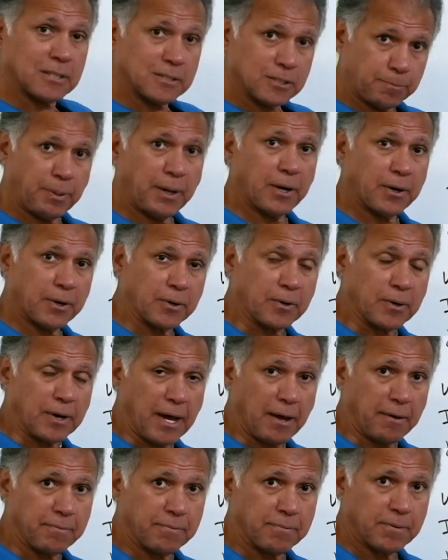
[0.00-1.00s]
this
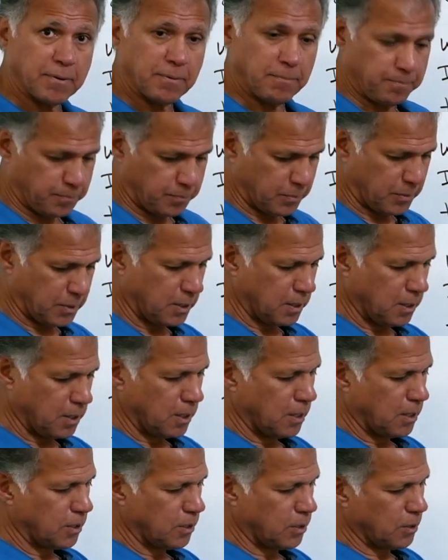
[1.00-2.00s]
paragraph
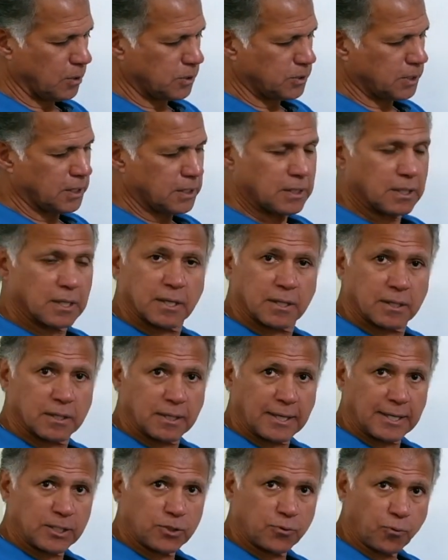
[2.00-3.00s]
using
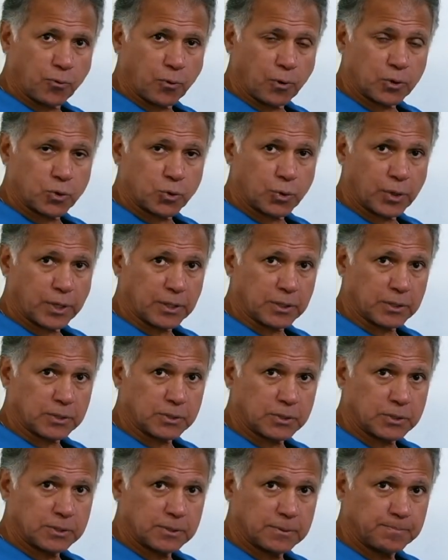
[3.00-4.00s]
these 4
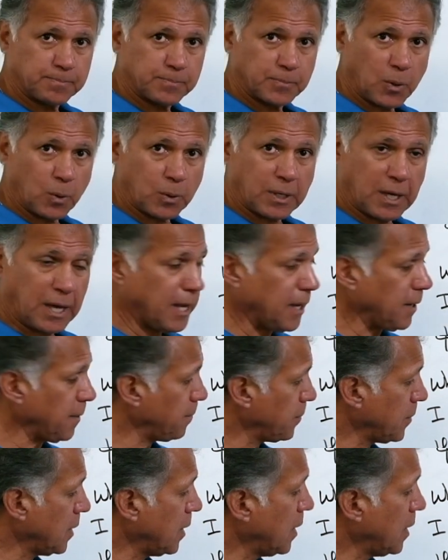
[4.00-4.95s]
triggers. Okay?